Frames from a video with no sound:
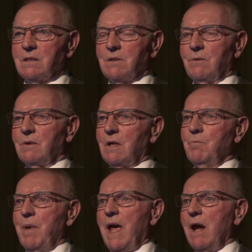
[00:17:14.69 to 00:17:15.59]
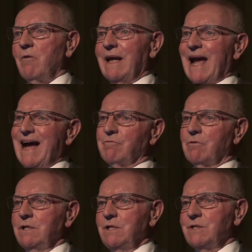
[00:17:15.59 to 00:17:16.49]
So they're comparing
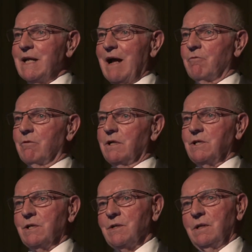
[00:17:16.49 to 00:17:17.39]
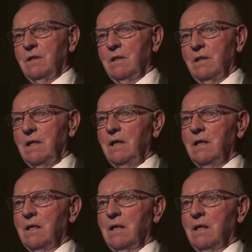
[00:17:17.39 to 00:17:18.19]
averages and averages, and the